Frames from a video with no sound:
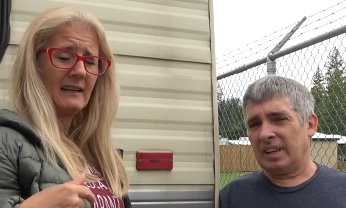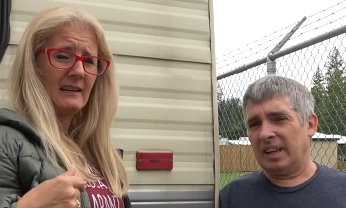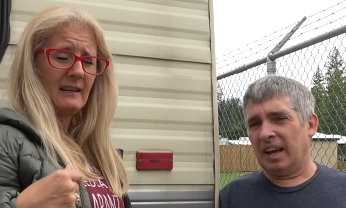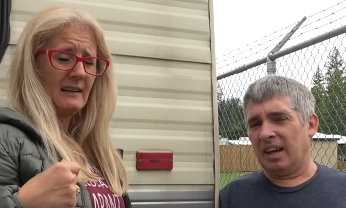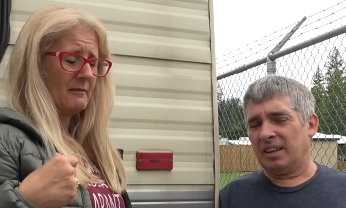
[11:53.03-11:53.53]

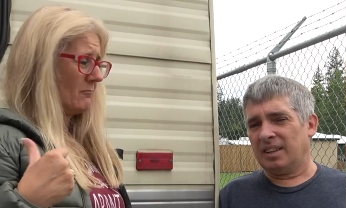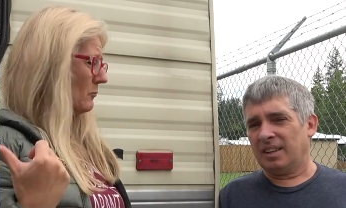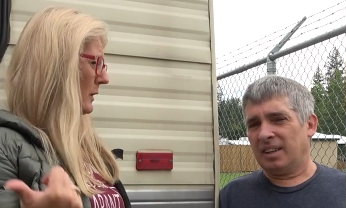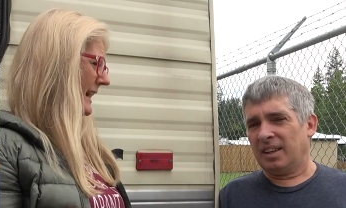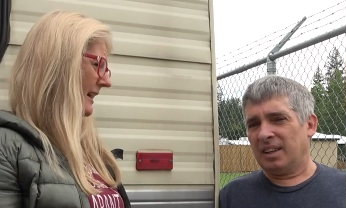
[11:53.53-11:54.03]
Speaker 1: Yeah.
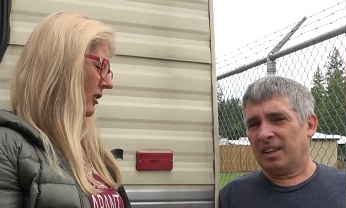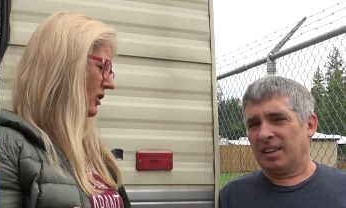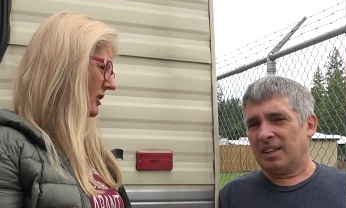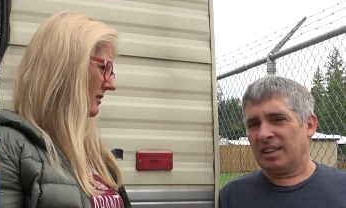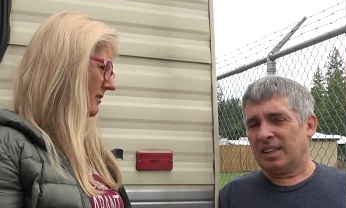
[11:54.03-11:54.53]

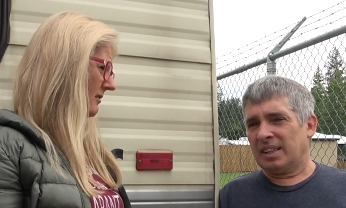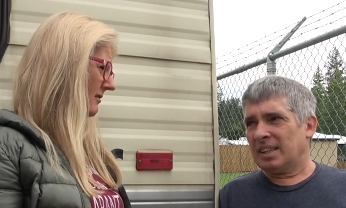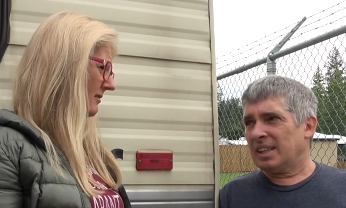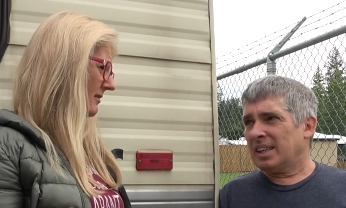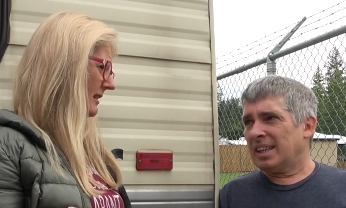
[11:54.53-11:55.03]
Where
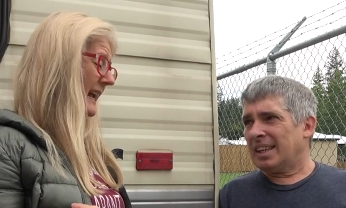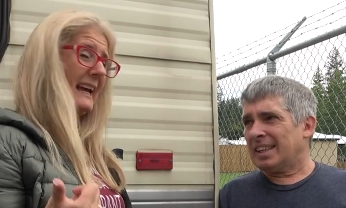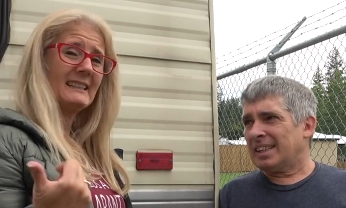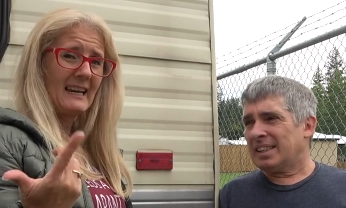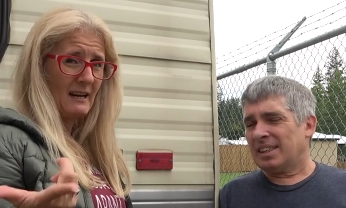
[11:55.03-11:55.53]

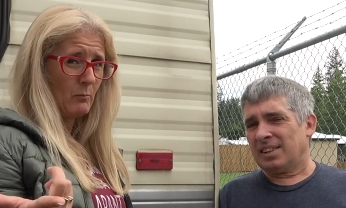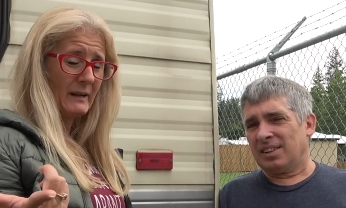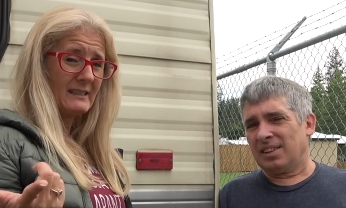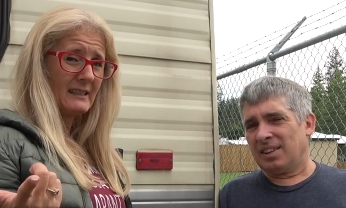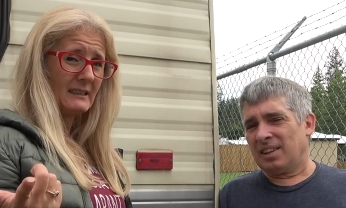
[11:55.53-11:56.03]
and can
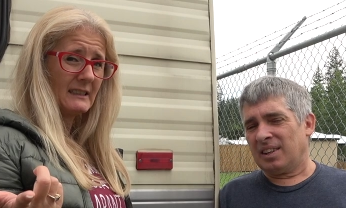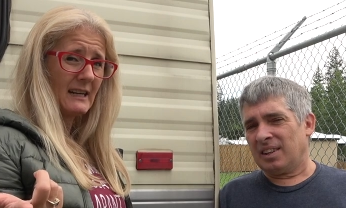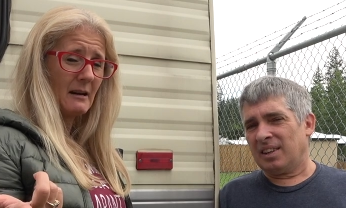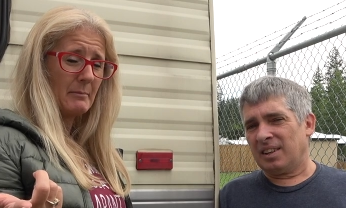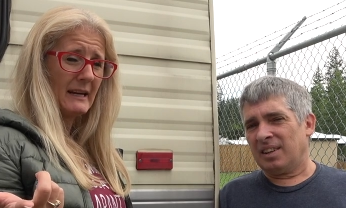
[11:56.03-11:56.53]
we seal it
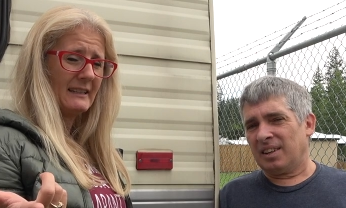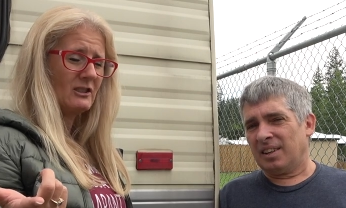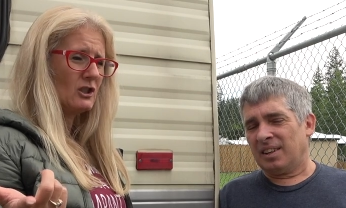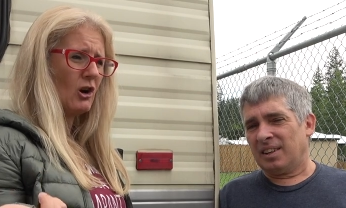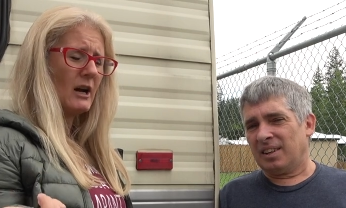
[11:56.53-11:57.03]
up?
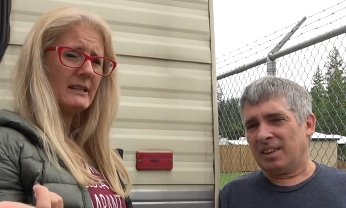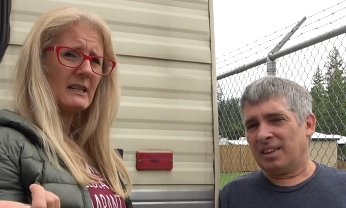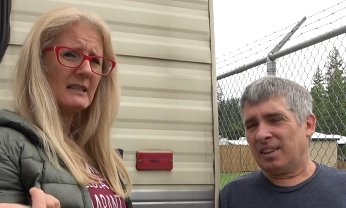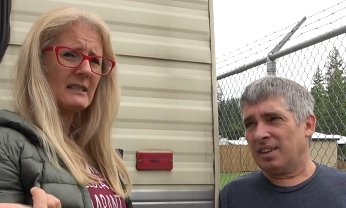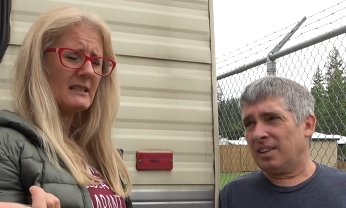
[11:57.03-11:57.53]
It's
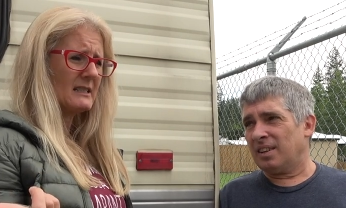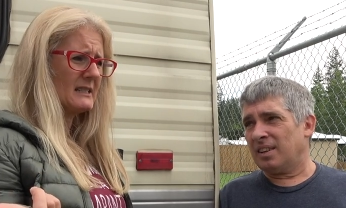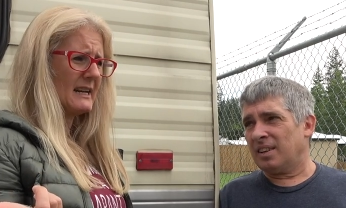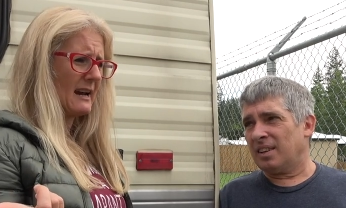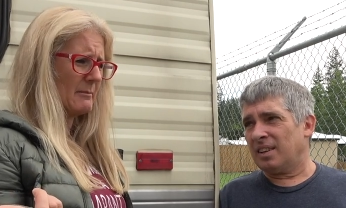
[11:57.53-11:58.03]
not
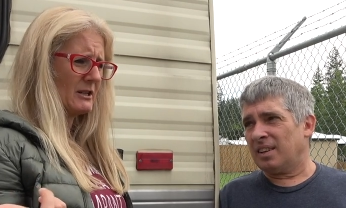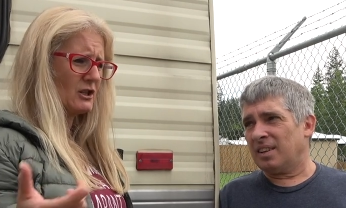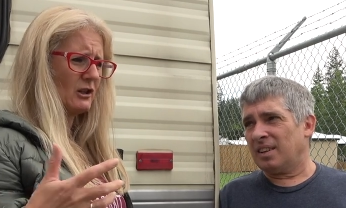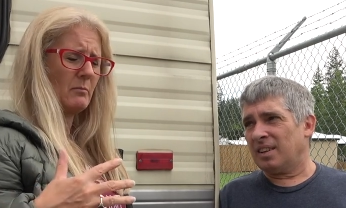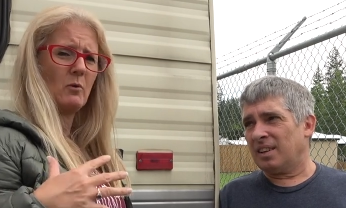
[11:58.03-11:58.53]

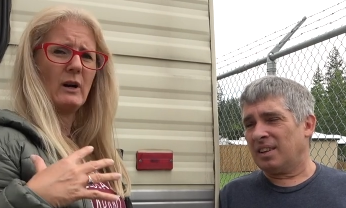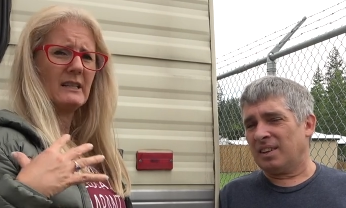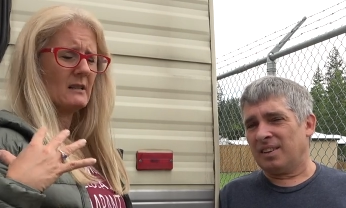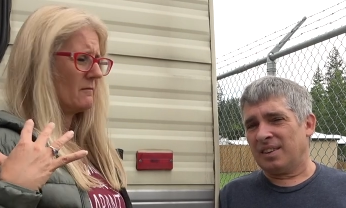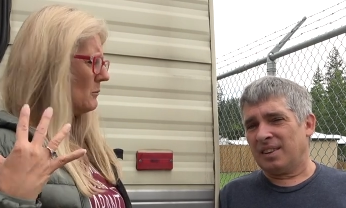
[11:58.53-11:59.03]
damaged to the
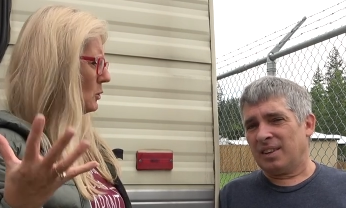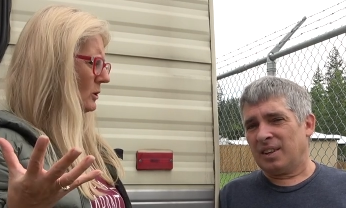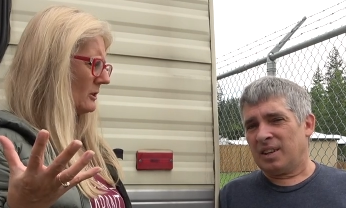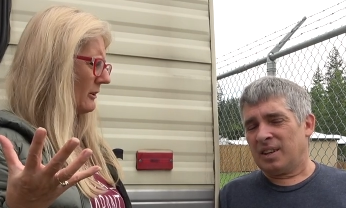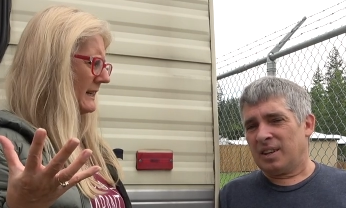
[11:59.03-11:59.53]
point of
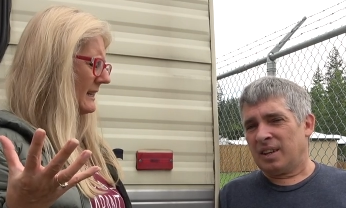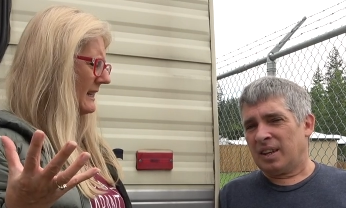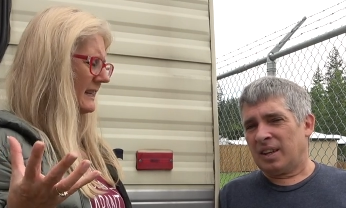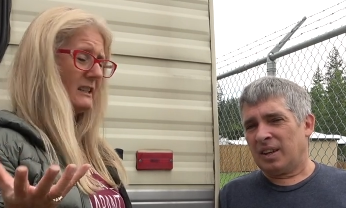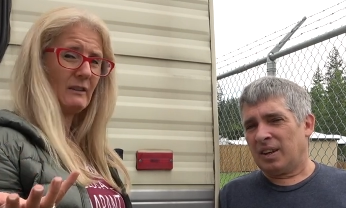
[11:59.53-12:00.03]
mold or
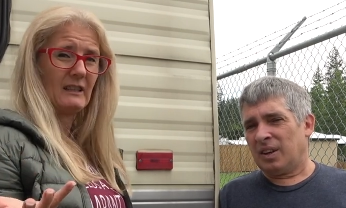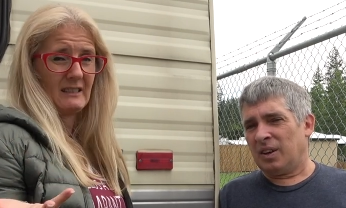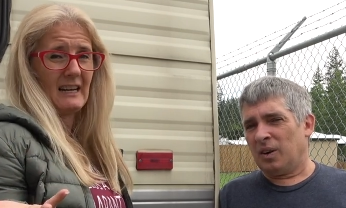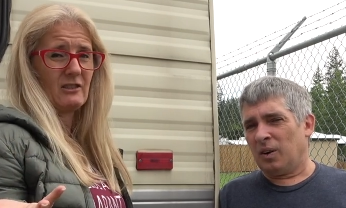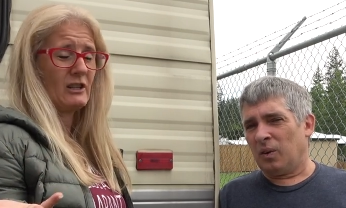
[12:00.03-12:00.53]
anything. It's
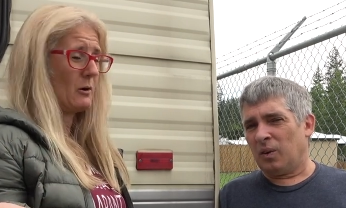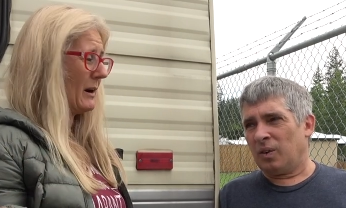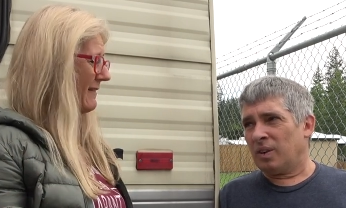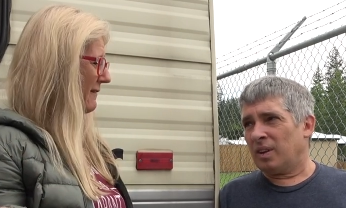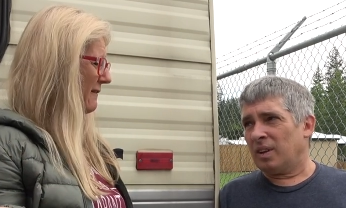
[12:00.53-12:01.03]
it's no. actually quite